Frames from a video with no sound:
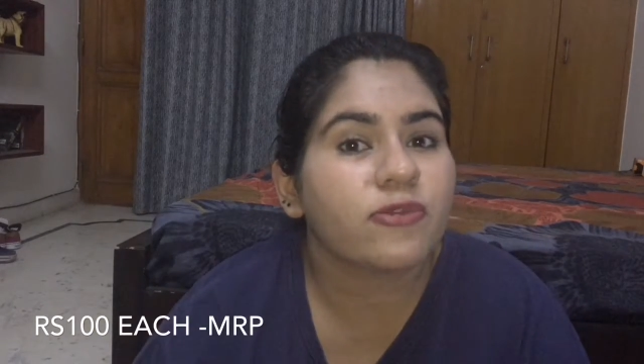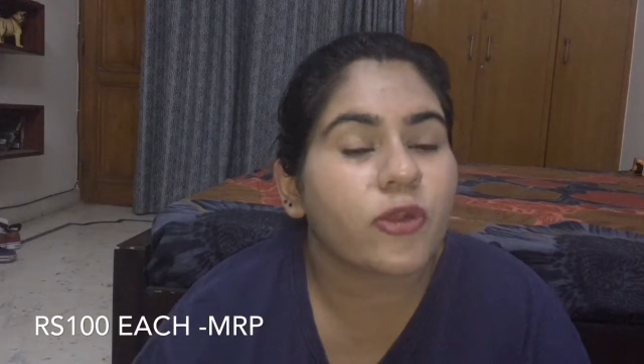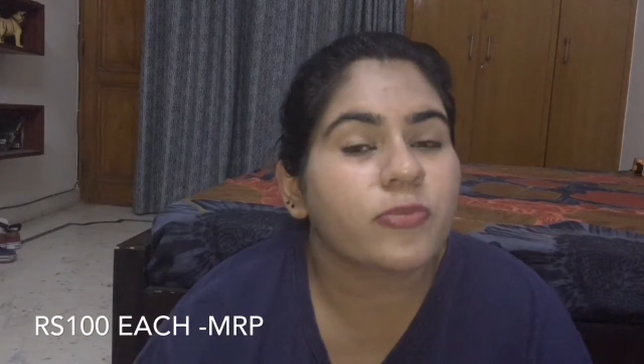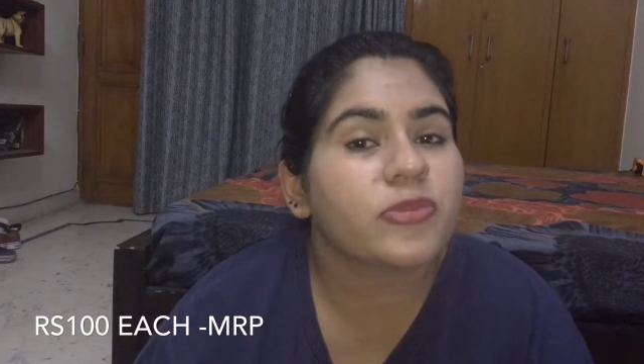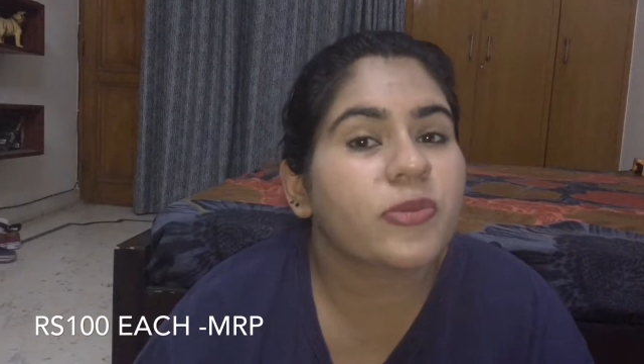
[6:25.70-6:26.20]

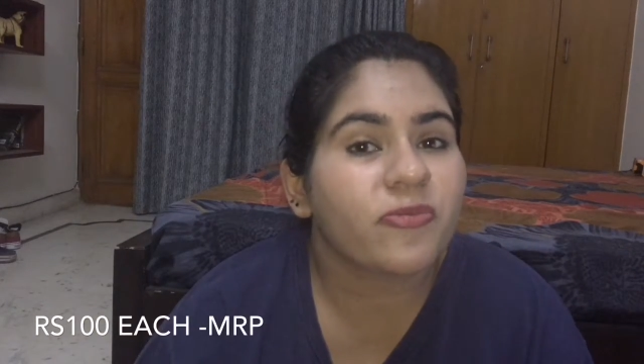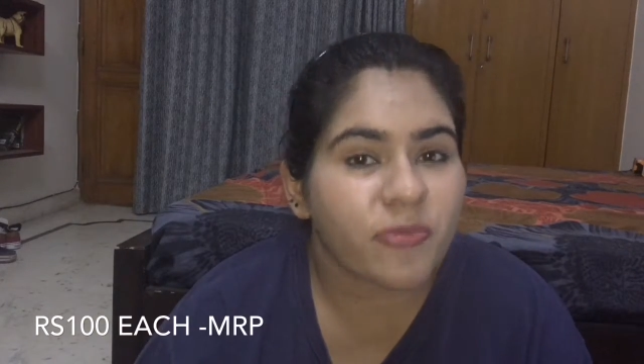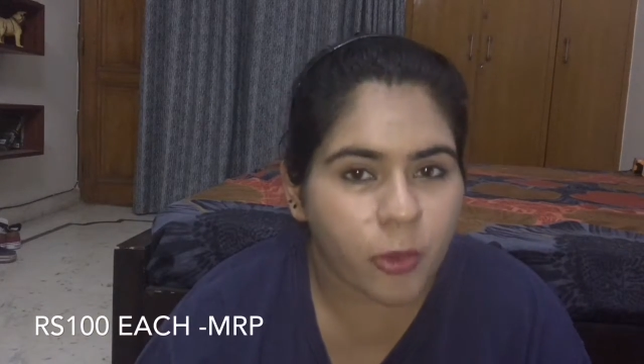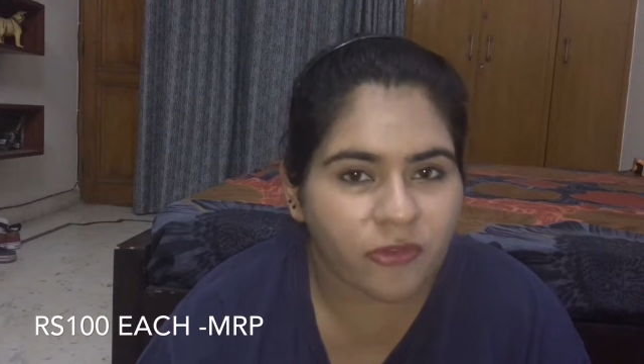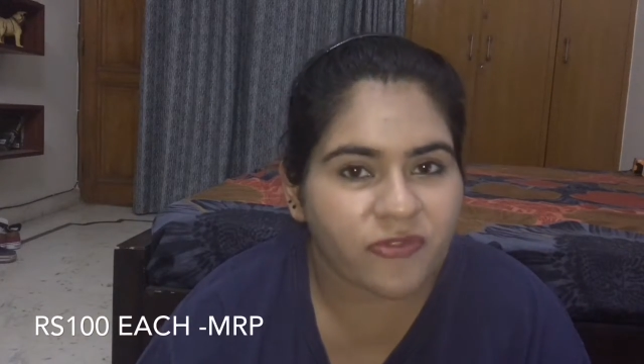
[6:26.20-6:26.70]
from the
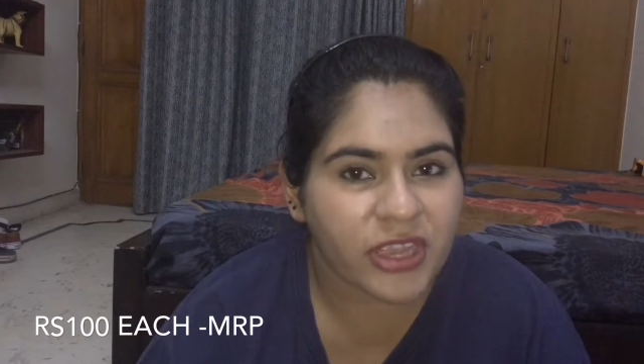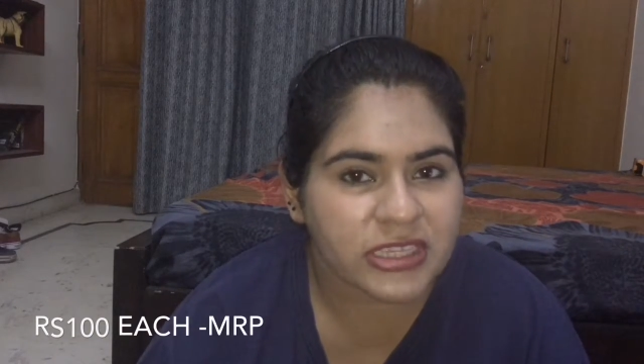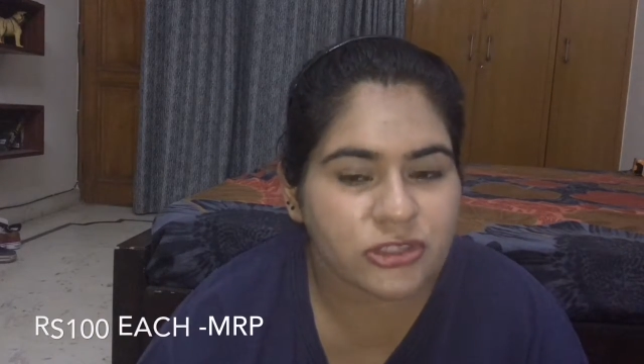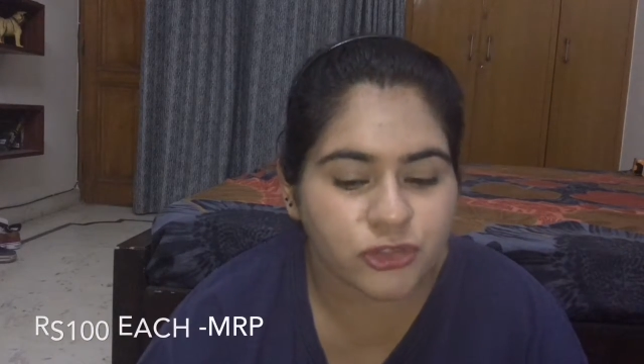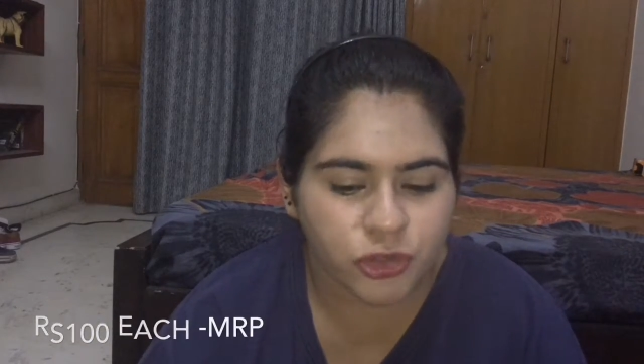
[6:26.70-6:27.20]

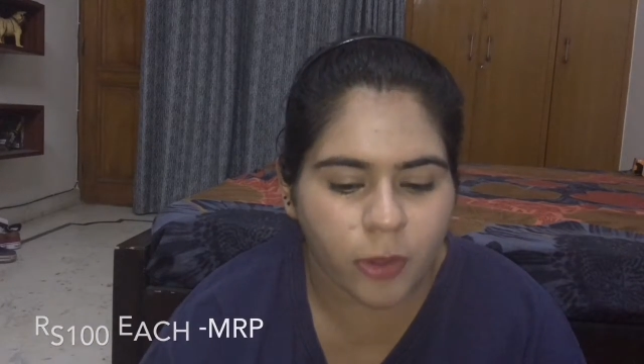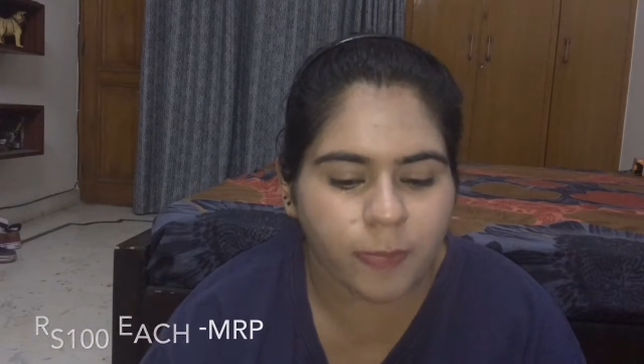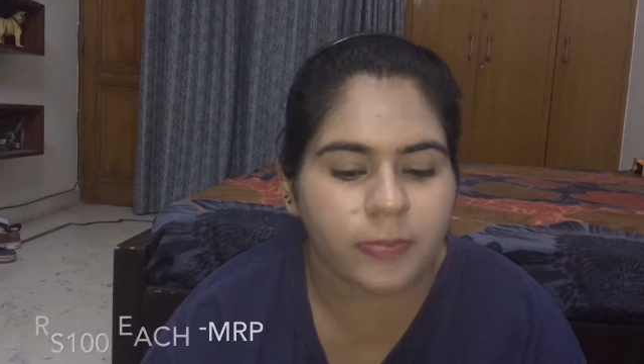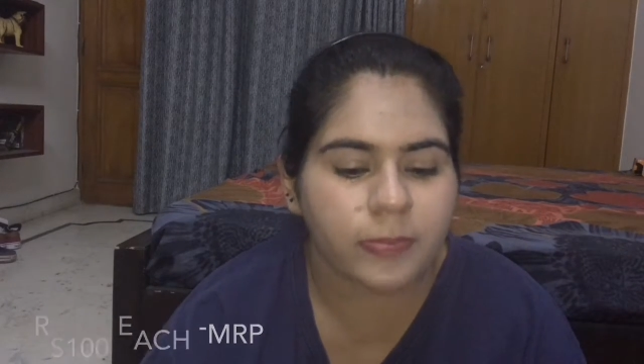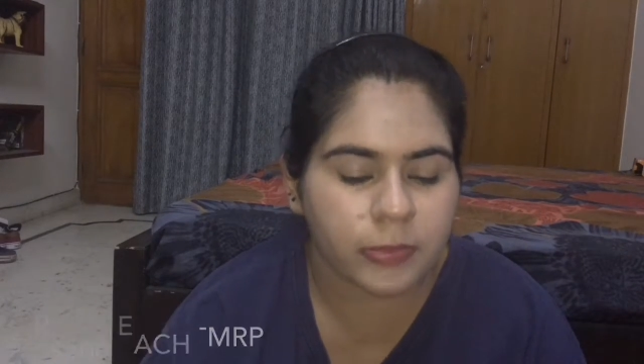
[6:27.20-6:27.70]
Face
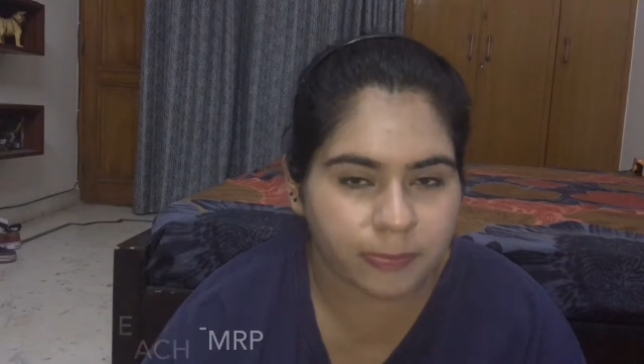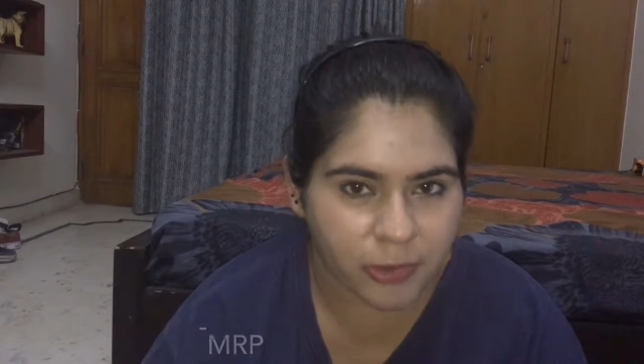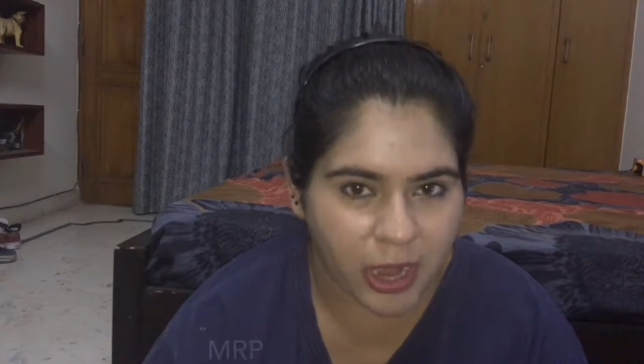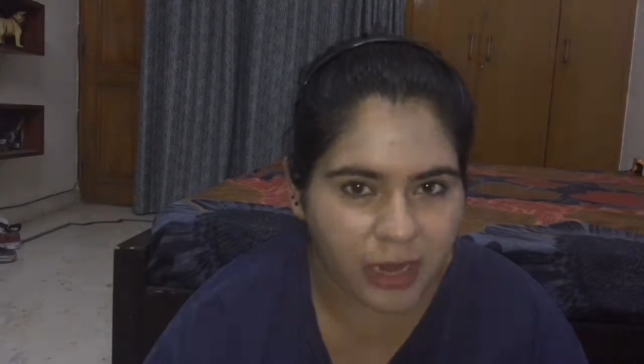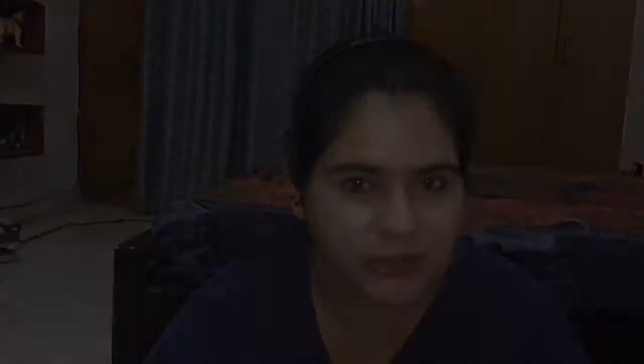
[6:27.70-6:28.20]
Shop
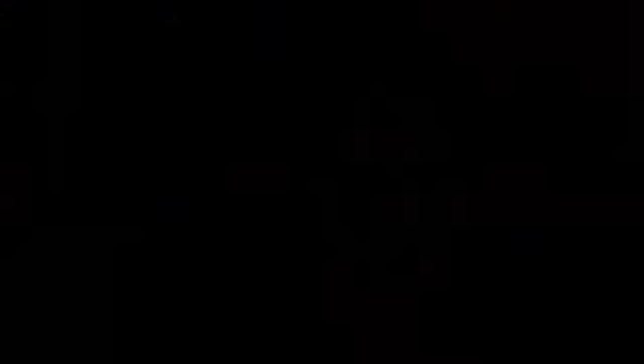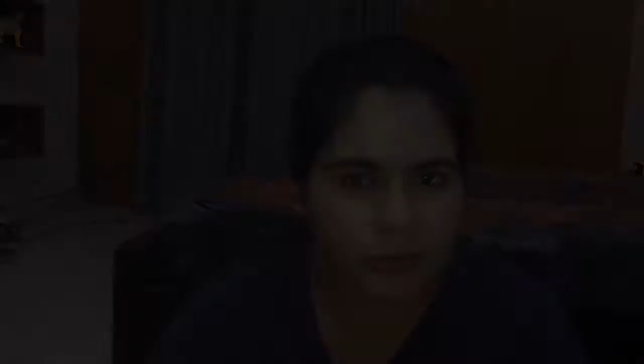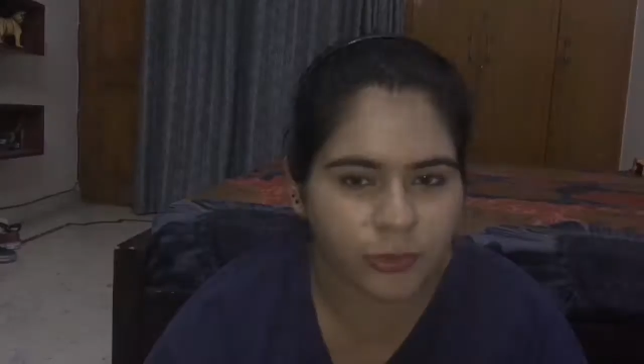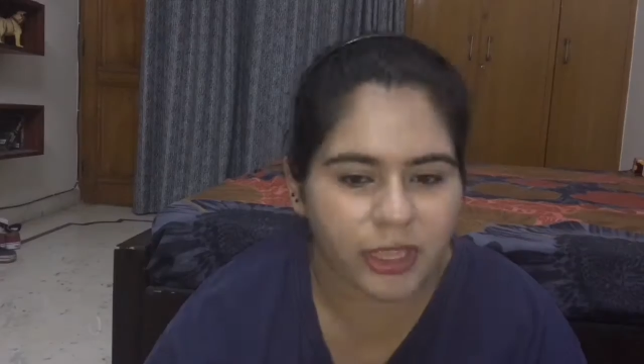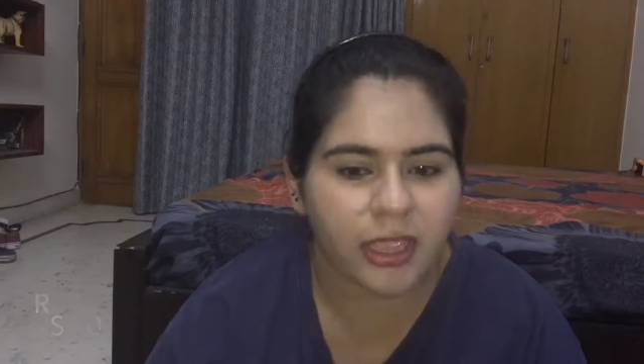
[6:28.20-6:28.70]
brand,
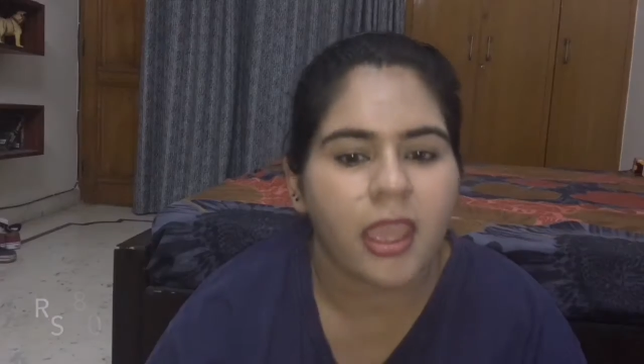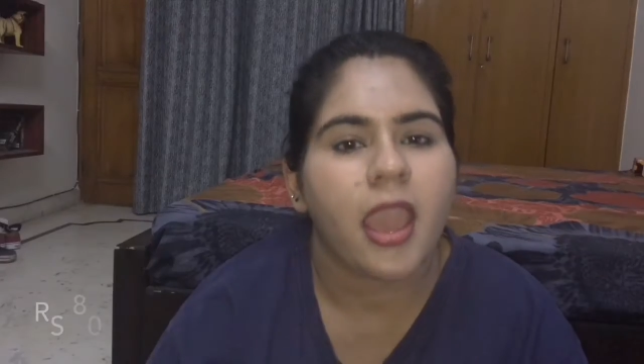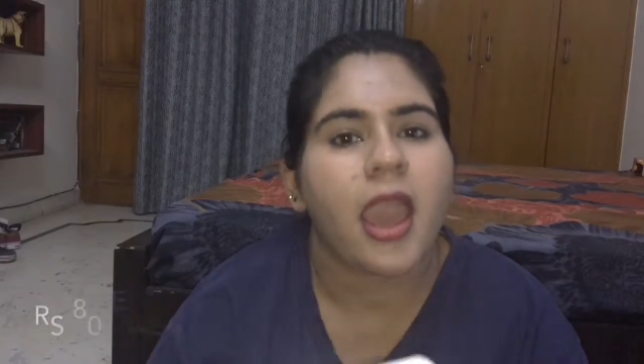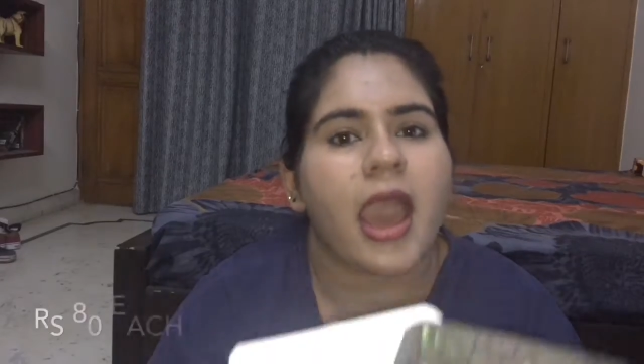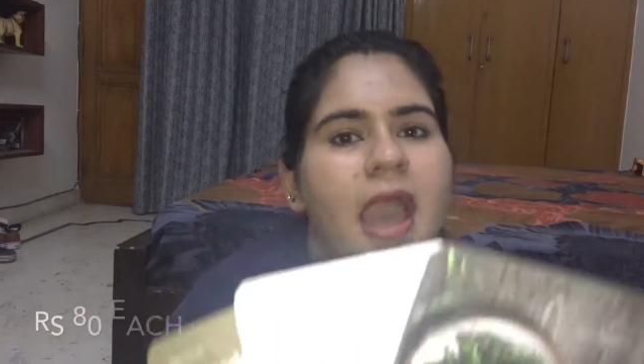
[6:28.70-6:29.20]
okay?
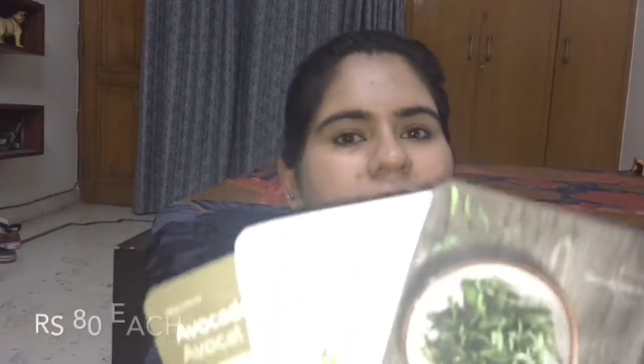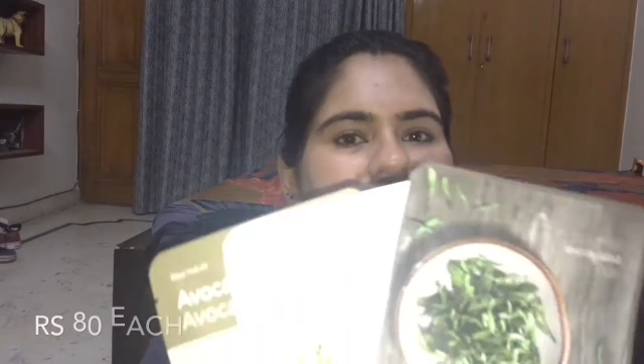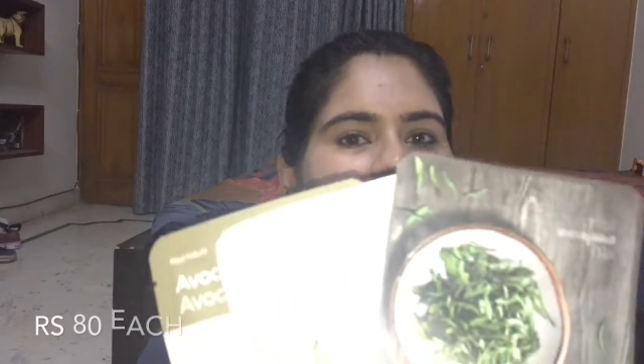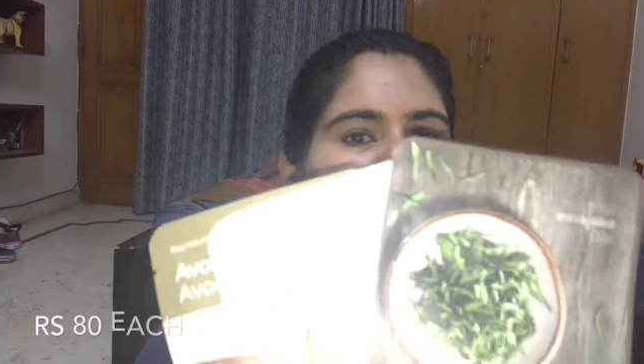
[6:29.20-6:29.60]
And